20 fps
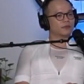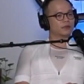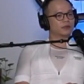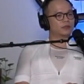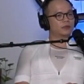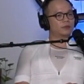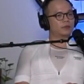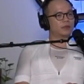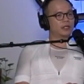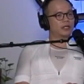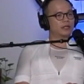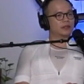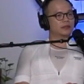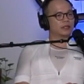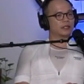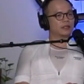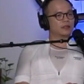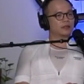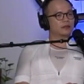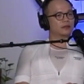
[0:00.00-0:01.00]

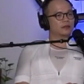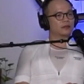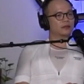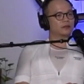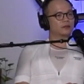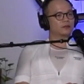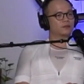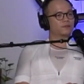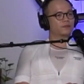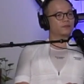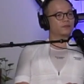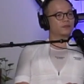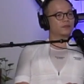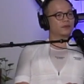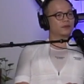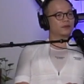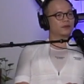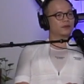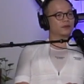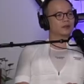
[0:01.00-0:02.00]
CPS ah. Mm.
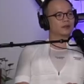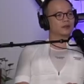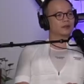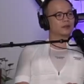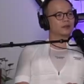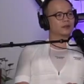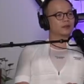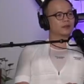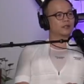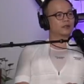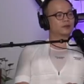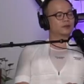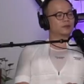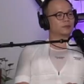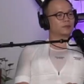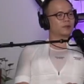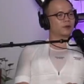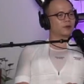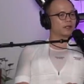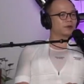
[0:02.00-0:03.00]
How
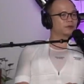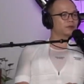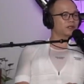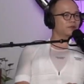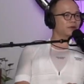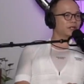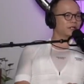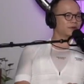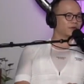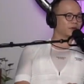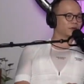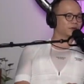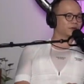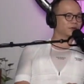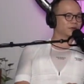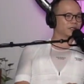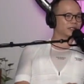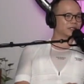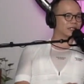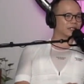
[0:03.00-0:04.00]
support? I only ride for
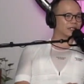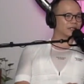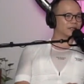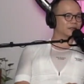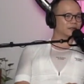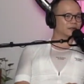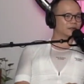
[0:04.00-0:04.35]
two weeks eh.